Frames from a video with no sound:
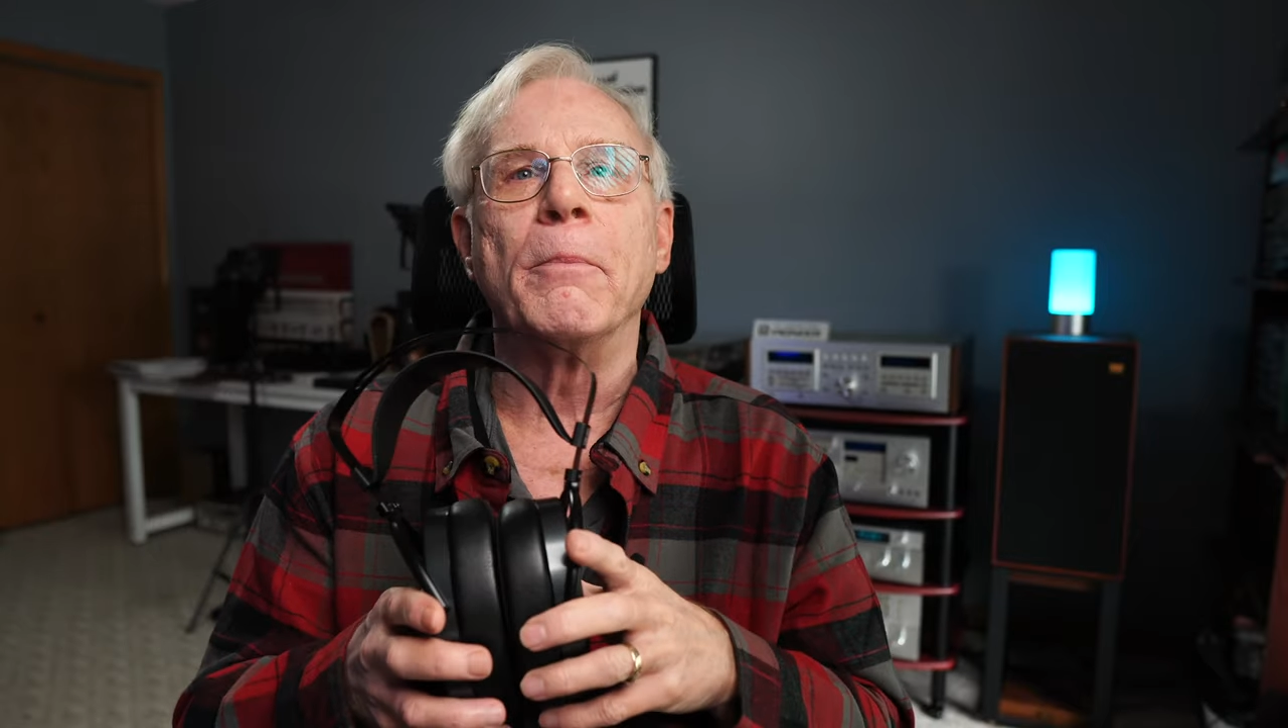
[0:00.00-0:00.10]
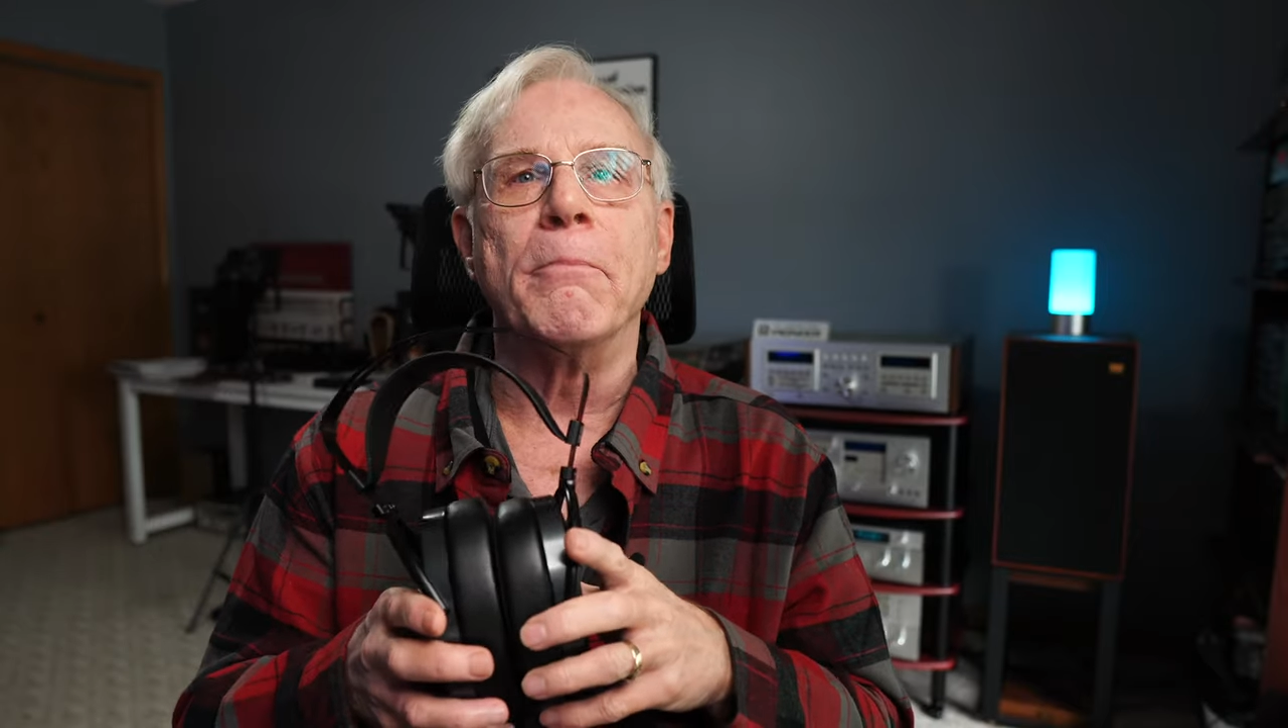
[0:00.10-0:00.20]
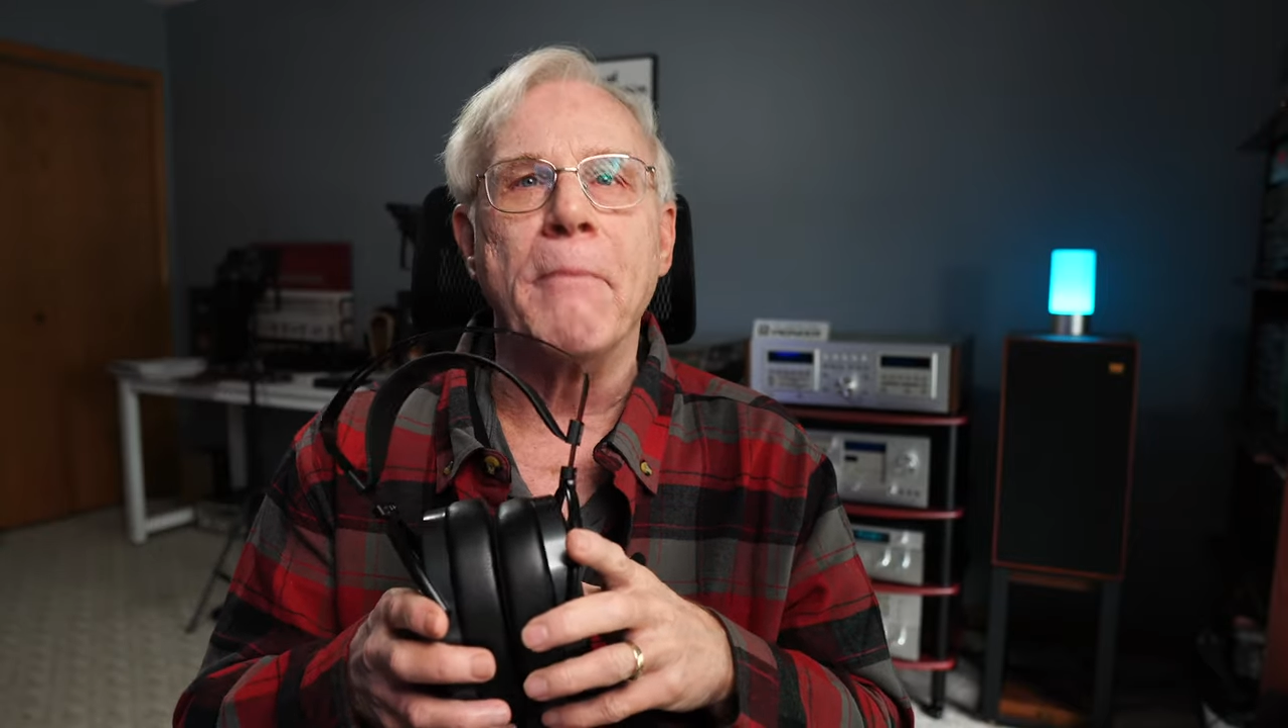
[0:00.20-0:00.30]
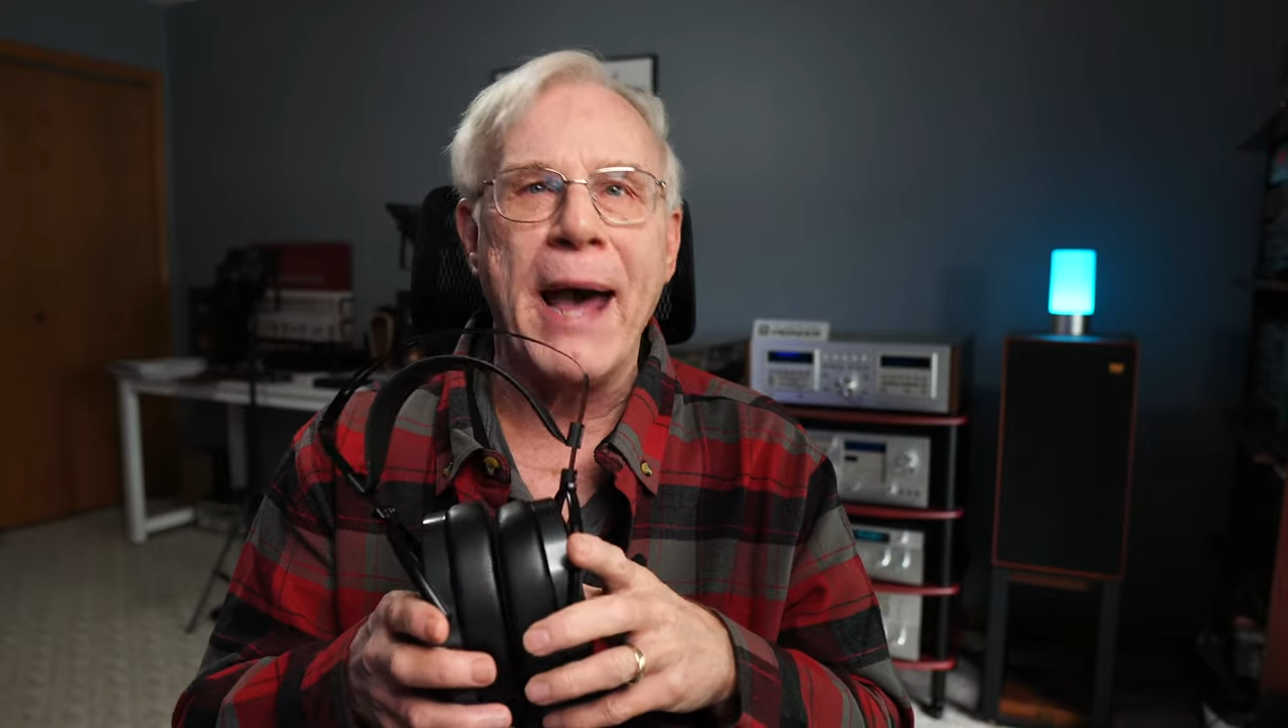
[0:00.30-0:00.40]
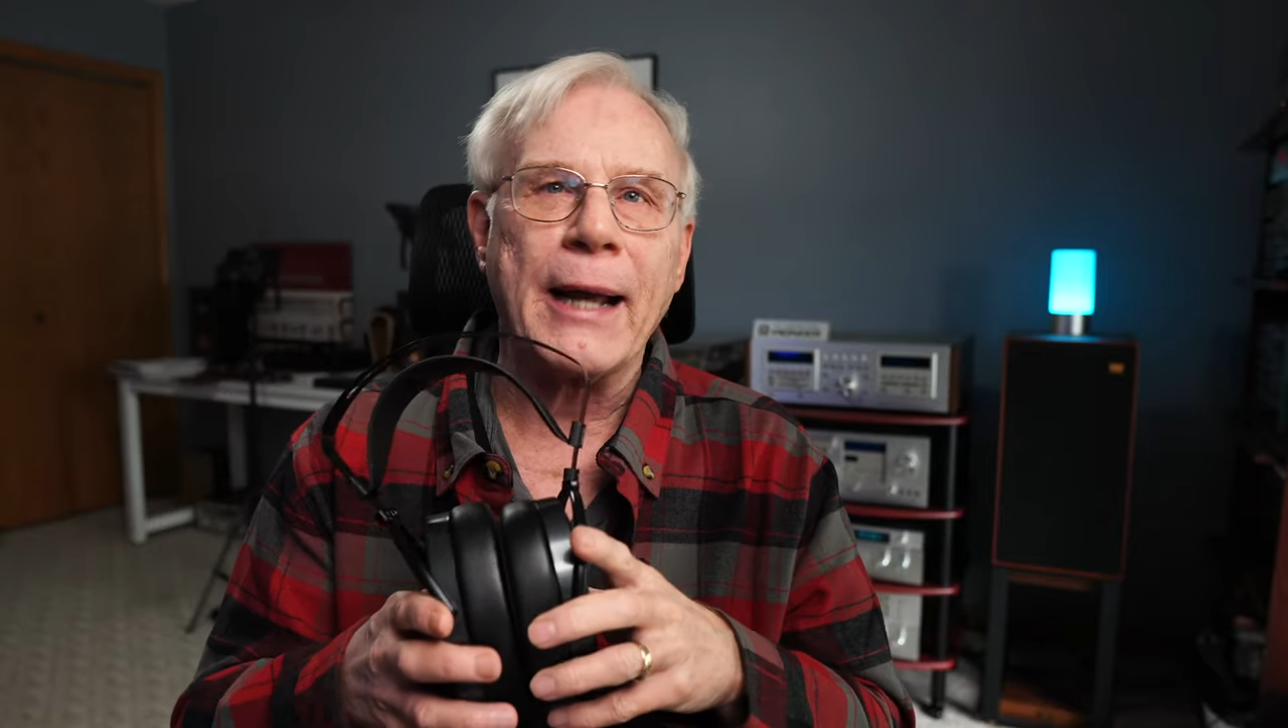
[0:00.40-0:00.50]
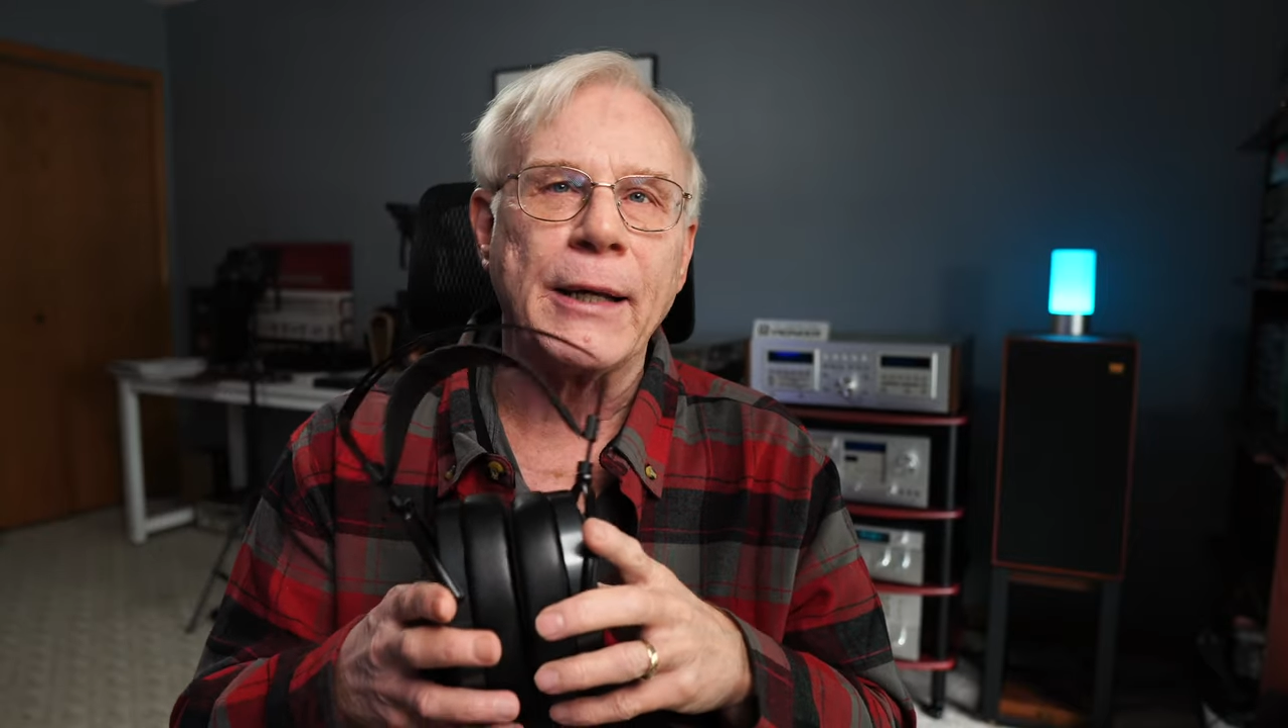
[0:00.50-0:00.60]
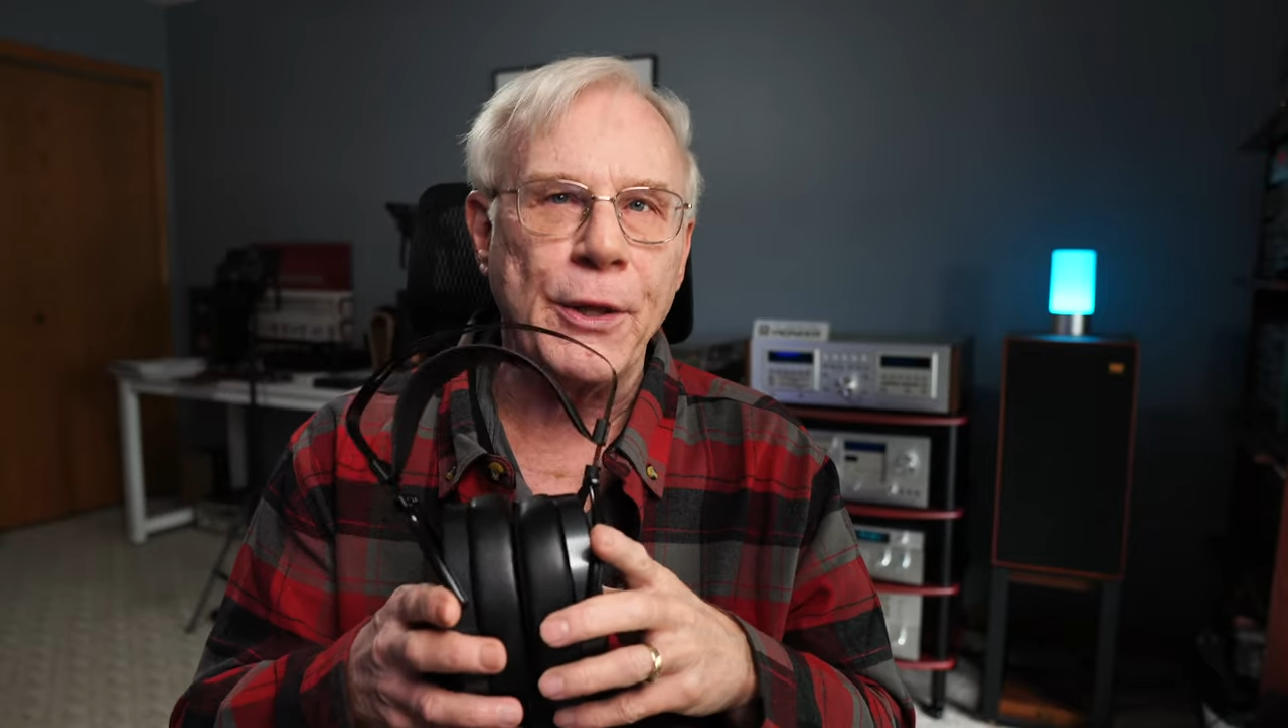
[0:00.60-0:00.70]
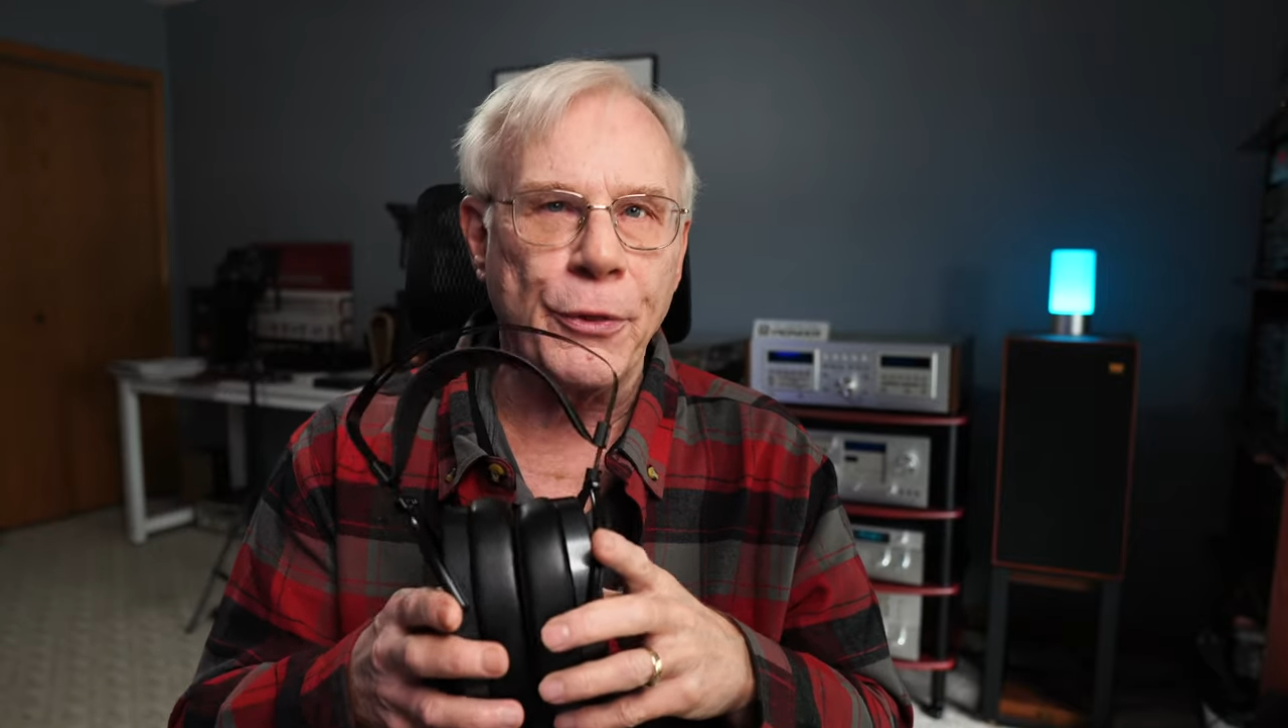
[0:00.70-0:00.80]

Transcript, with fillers: Magni